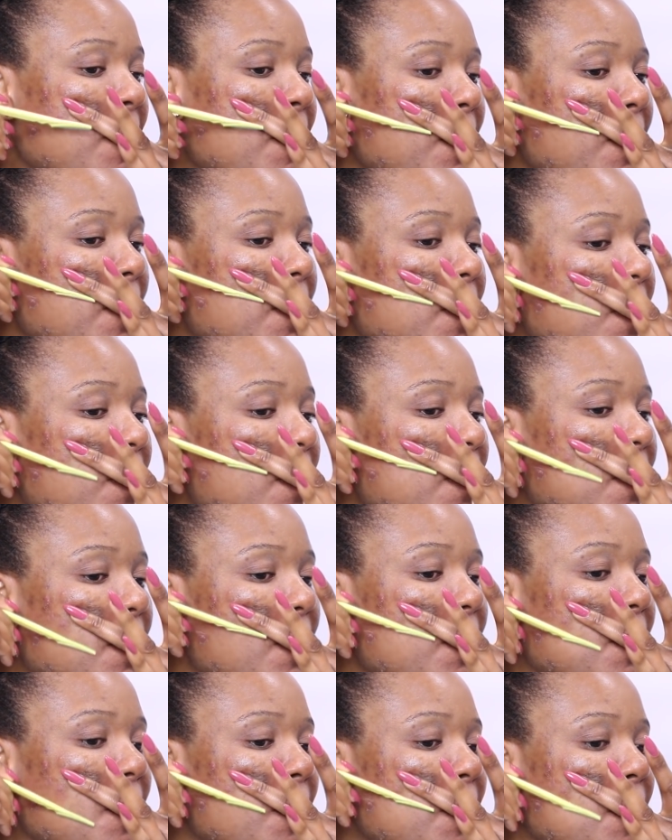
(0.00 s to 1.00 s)

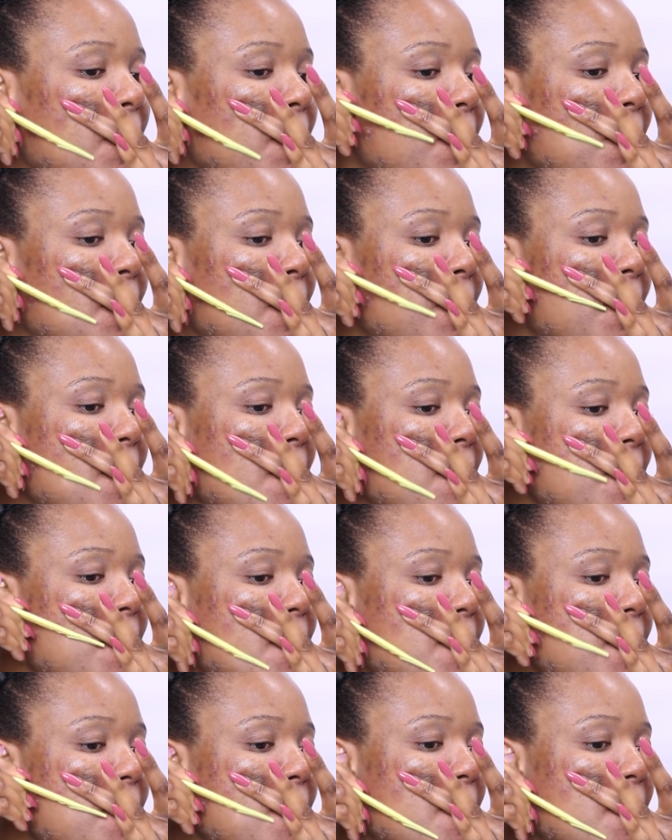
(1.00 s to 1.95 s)
No one is speaking in this clip.